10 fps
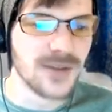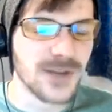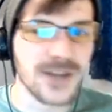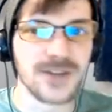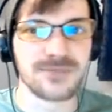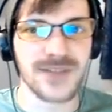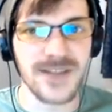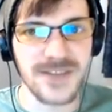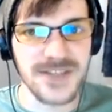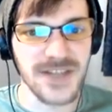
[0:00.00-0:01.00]
We're gonna
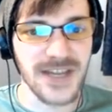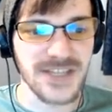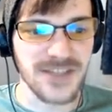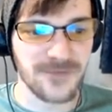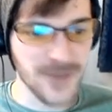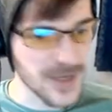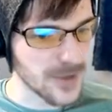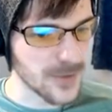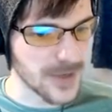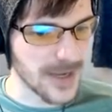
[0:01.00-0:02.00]
play this like it's a
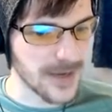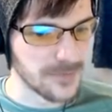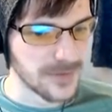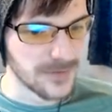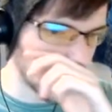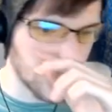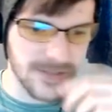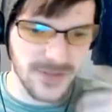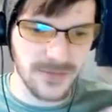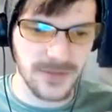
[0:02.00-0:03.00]
video game. Okay,
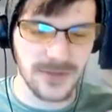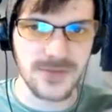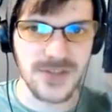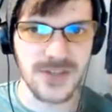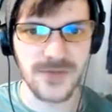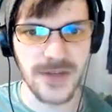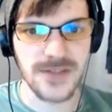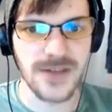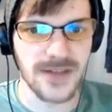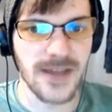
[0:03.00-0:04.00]
so I'm gonna lose this
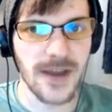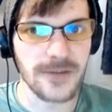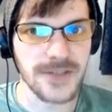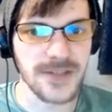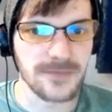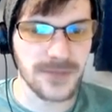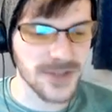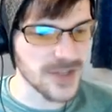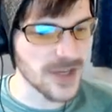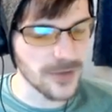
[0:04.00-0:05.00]
race. I can guarantee it
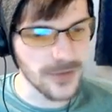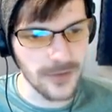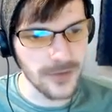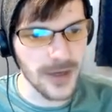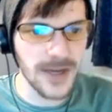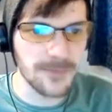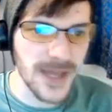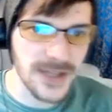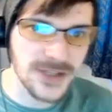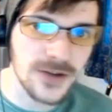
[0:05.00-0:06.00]
because I don't know. I
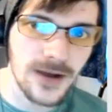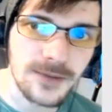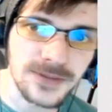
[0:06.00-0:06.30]
barely know how to